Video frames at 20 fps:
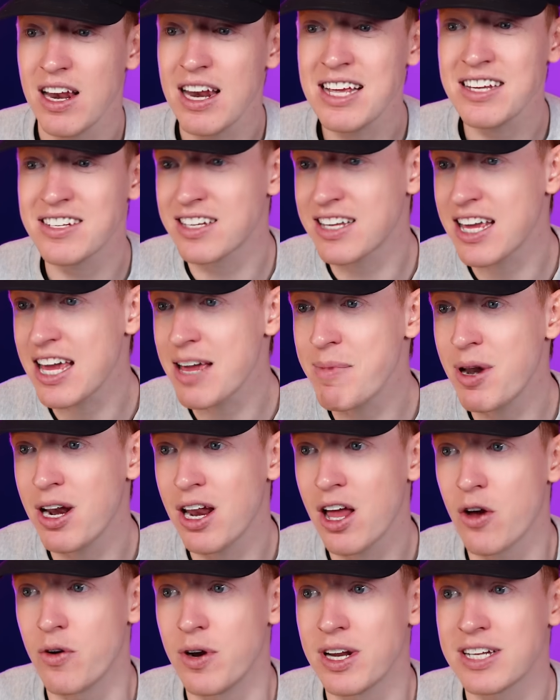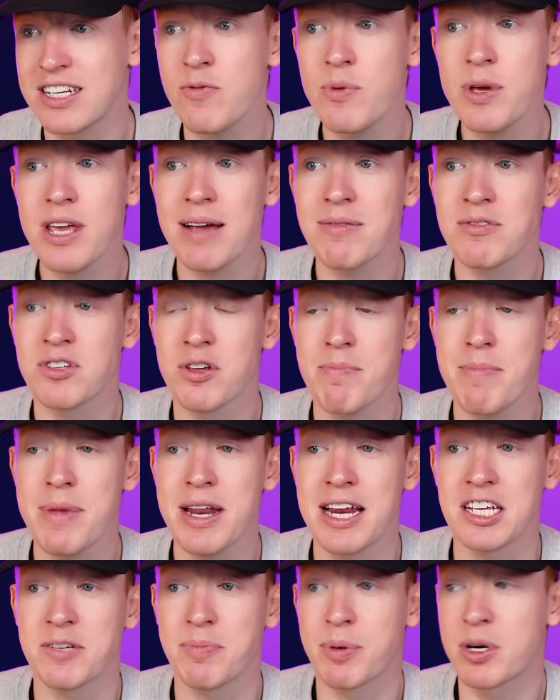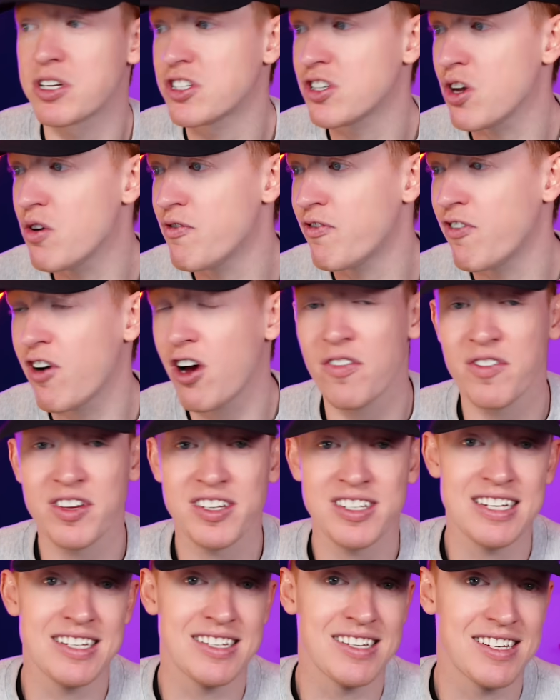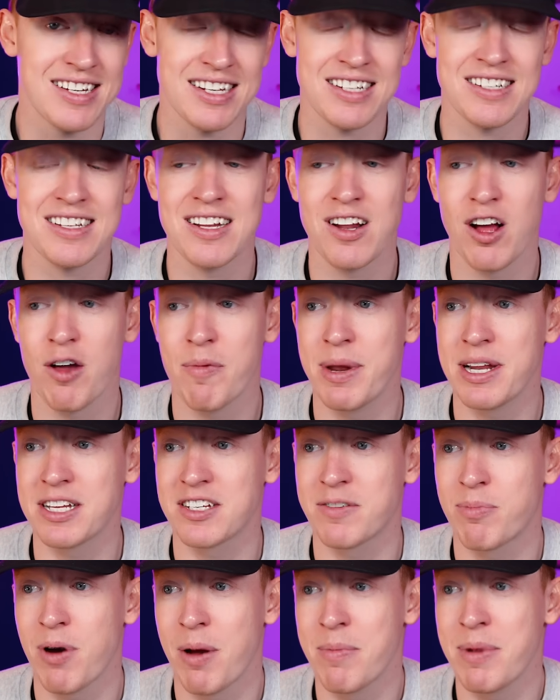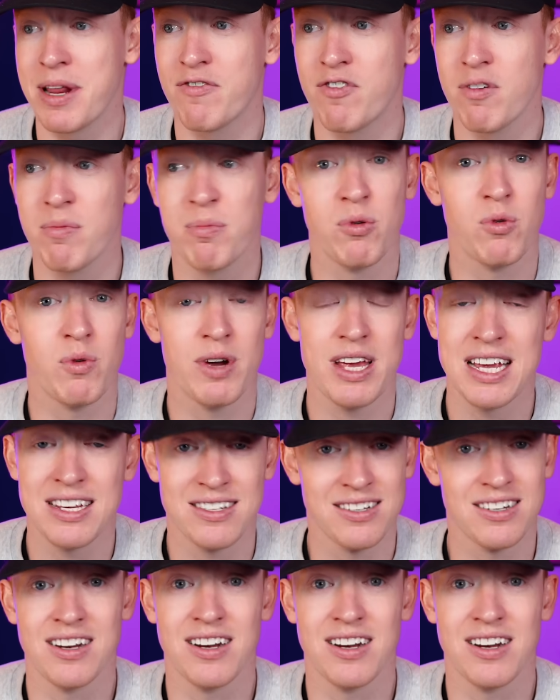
Let's get him alone. Let's see if we can get him some minutes, because so far this season, 69 minutes of Premier League football isn't